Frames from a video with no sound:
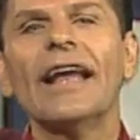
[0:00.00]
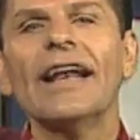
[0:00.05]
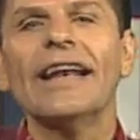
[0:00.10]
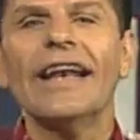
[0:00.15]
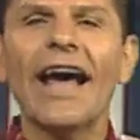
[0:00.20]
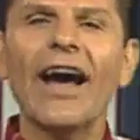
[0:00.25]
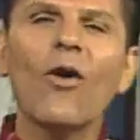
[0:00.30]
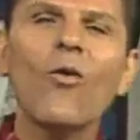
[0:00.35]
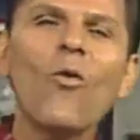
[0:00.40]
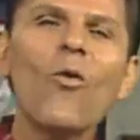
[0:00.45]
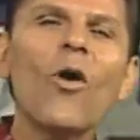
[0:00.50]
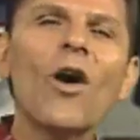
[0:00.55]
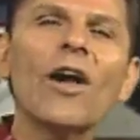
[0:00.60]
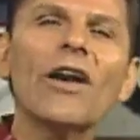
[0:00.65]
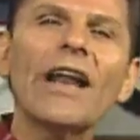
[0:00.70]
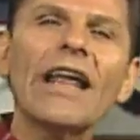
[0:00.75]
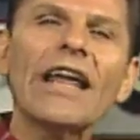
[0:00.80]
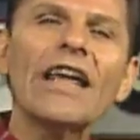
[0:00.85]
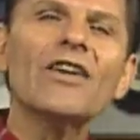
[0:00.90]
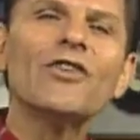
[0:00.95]
Now,
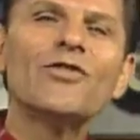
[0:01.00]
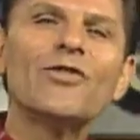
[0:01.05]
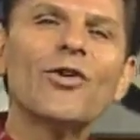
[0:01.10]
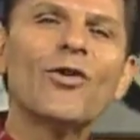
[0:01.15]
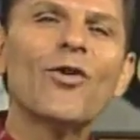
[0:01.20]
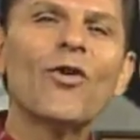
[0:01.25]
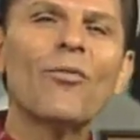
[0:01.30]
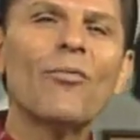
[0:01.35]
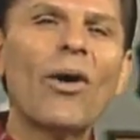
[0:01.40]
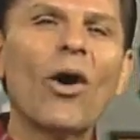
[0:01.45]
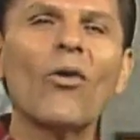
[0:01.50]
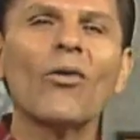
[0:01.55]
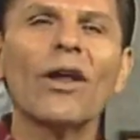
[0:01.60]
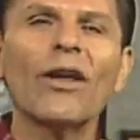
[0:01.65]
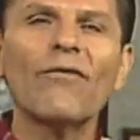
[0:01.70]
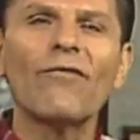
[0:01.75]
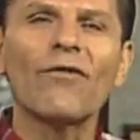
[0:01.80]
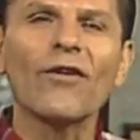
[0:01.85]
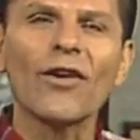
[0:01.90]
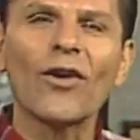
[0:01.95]
what is your
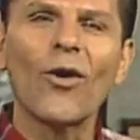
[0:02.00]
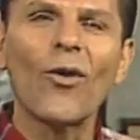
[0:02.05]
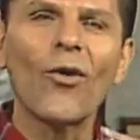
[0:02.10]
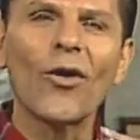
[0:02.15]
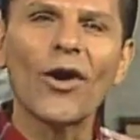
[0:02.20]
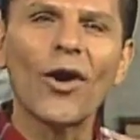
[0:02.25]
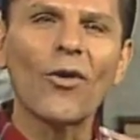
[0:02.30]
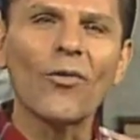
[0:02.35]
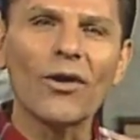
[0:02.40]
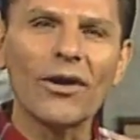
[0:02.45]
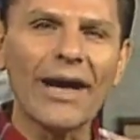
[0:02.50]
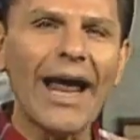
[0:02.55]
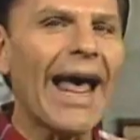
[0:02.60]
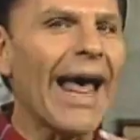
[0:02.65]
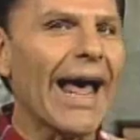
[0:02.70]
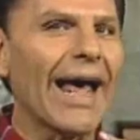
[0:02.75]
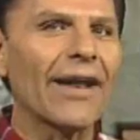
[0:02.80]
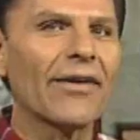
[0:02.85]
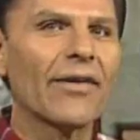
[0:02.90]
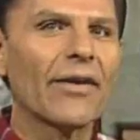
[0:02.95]
motive for going on a
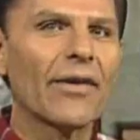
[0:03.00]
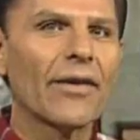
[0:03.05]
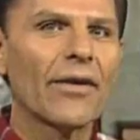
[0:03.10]
diet?